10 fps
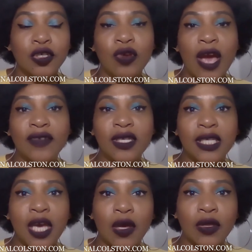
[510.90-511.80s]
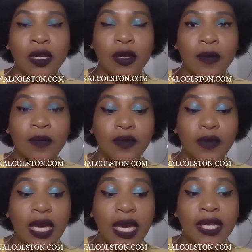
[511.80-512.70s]
You have to tell them
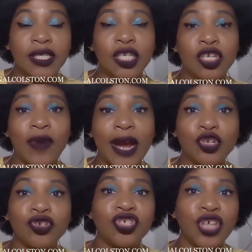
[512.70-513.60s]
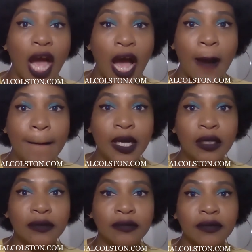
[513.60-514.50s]
it is the director's job.
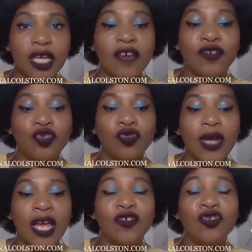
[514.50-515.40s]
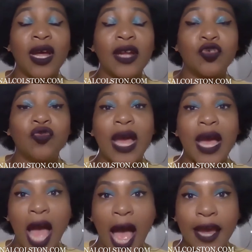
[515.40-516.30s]
If you do
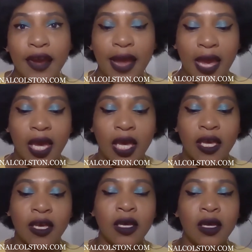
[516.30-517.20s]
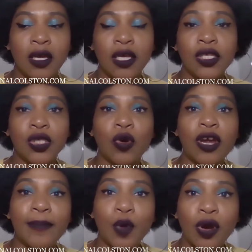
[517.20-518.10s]
not hire a
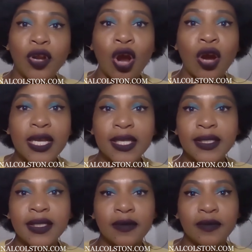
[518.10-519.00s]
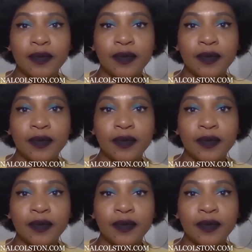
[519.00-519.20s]
storyboard artist,